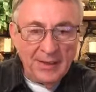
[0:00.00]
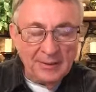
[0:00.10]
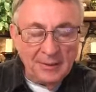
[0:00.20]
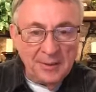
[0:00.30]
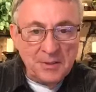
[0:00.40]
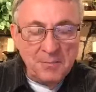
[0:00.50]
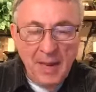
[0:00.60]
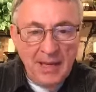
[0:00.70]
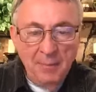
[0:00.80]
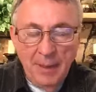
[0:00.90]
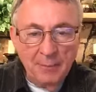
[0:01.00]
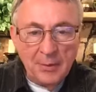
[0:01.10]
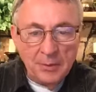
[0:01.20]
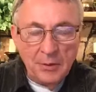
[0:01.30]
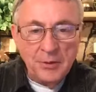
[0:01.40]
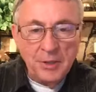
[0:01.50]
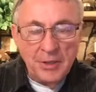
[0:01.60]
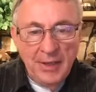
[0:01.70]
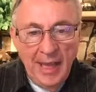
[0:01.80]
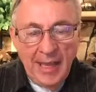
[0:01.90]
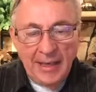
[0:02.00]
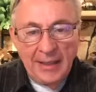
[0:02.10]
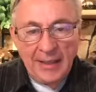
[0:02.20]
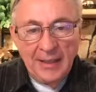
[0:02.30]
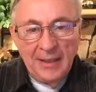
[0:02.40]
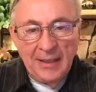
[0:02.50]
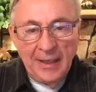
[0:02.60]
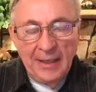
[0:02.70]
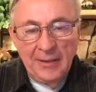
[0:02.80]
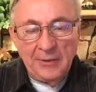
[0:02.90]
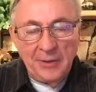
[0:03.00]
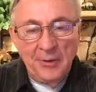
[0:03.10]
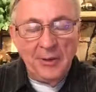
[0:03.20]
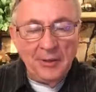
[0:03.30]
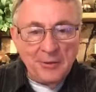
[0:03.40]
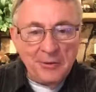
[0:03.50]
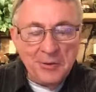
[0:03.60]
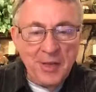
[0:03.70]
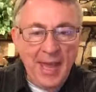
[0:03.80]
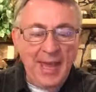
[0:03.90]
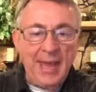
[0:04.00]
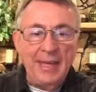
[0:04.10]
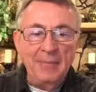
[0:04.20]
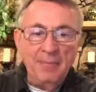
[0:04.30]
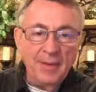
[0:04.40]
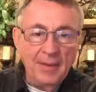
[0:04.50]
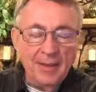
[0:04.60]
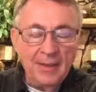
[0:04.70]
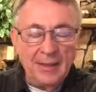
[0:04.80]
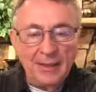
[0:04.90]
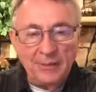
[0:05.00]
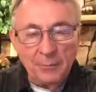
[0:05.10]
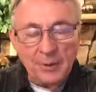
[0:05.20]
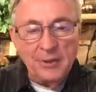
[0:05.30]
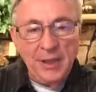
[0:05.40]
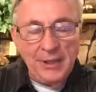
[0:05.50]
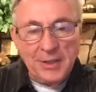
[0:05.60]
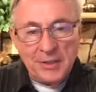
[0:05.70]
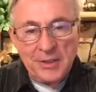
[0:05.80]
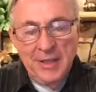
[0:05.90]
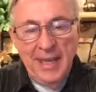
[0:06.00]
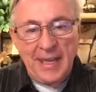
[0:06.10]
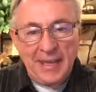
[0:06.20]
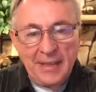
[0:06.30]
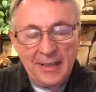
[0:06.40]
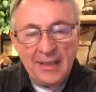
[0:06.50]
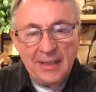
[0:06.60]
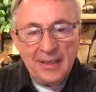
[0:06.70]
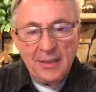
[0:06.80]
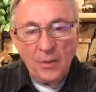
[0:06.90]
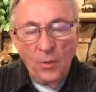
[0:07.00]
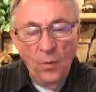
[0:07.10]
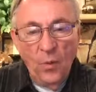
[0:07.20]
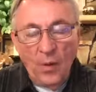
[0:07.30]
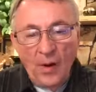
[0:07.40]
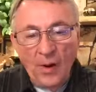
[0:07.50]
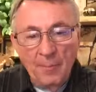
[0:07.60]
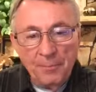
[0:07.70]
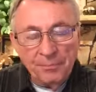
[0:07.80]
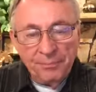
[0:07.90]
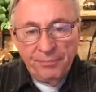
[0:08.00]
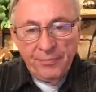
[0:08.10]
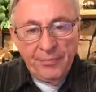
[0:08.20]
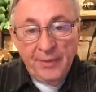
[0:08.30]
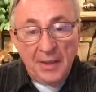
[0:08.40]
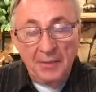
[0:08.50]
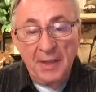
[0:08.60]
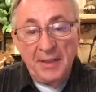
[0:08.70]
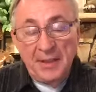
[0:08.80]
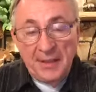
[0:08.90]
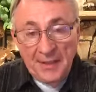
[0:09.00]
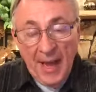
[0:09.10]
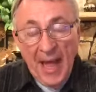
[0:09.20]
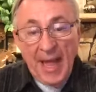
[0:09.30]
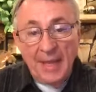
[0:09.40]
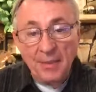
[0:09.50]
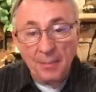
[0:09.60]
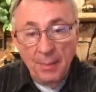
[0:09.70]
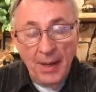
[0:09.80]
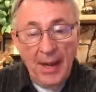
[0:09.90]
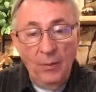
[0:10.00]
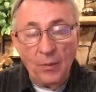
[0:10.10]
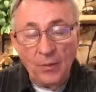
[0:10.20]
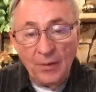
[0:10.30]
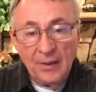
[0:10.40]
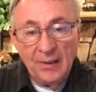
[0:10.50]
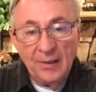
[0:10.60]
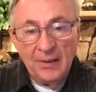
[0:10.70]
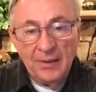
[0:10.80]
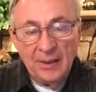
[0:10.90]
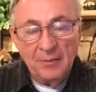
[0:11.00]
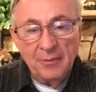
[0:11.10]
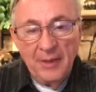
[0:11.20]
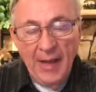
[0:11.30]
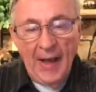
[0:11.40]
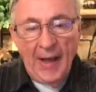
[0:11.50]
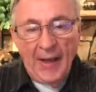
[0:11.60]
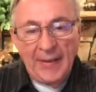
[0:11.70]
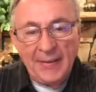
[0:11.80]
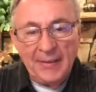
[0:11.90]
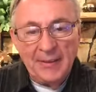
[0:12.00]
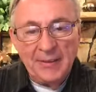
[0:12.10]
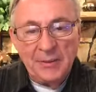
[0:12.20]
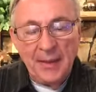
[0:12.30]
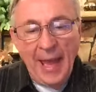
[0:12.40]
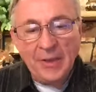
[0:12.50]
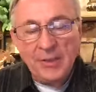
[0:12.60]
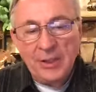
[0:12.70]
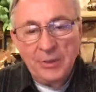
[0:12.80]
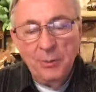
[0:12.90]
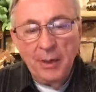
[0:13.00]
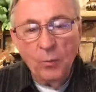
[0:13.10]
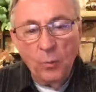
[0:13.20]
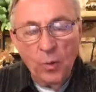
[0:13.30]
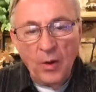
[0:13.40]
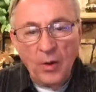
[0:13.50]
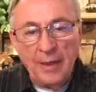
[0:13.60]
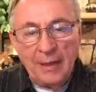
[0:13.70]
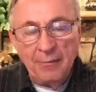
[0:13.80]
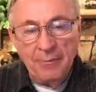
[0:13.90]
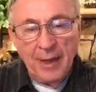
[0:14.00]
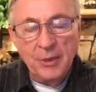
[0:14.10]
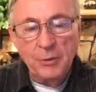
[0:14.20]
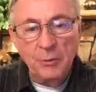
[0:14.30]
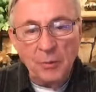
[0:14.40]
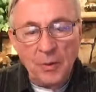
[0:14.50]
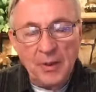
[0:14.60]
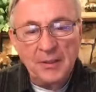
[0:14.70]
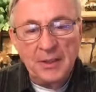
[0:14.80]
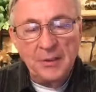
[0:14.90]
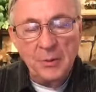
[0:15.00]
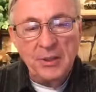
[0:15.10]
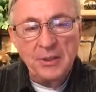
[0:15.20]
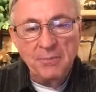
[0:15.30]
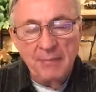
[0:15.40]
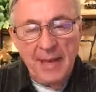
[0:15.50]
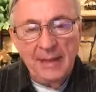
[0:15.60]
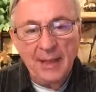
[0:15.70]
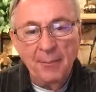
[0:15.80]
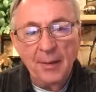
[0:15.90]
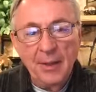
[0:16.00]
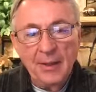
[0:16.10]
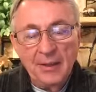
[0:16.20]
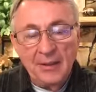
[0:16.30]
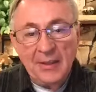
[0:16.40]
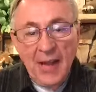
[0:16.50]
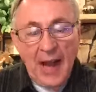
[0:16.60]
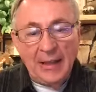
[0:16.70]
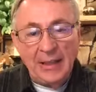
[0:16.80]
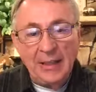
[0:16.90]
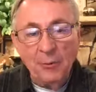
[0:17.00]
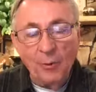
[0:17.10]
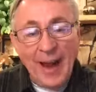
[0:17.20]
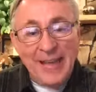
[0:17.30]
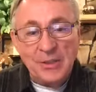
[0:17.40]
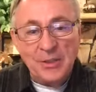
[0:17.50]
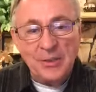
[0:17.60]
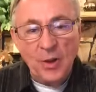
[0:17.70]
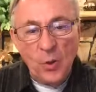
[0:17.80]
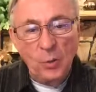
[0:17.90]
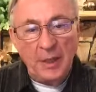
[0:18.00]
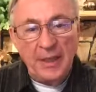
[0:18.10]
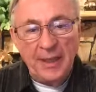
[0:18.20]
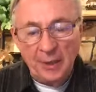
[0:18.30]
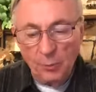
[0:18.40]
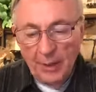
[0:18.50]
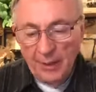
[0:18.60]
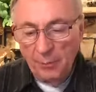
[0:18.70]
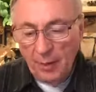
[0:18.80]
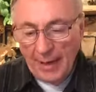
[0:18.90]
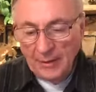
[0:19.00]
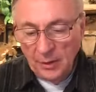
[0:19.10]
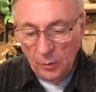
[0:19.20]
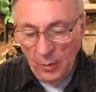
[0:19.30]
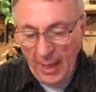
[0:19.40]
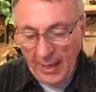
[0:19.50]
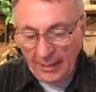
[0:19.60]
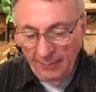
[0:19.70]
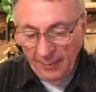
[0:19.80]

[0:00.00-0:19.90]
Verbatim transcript: there's many people in the church today that either don't understand what Jesus did or they deny the power of God to actually do a work, effectual work, that's going to make them godly, righteous, holy in a real and practical way.